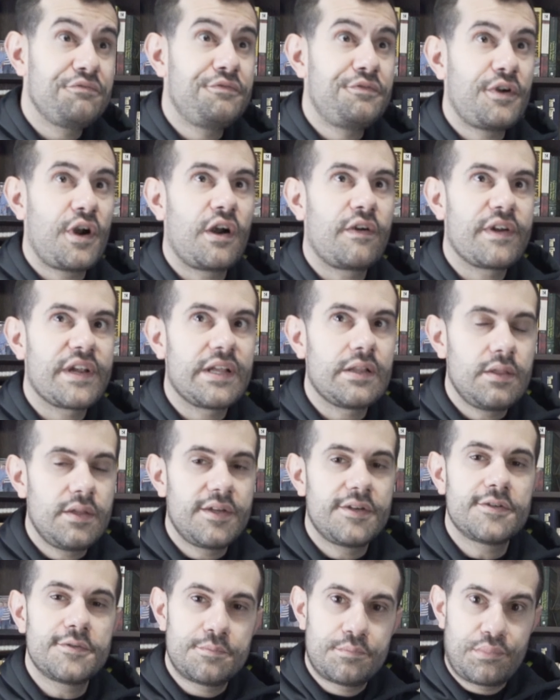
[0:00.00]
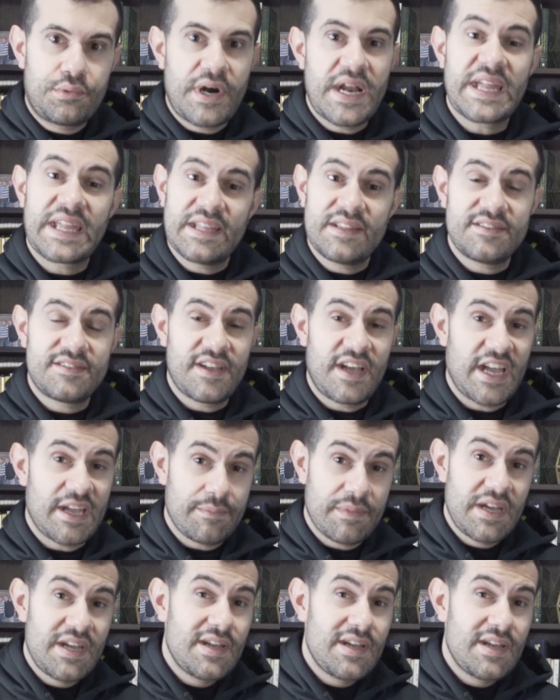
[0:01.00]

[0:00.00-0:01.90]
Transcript: very little break-in time,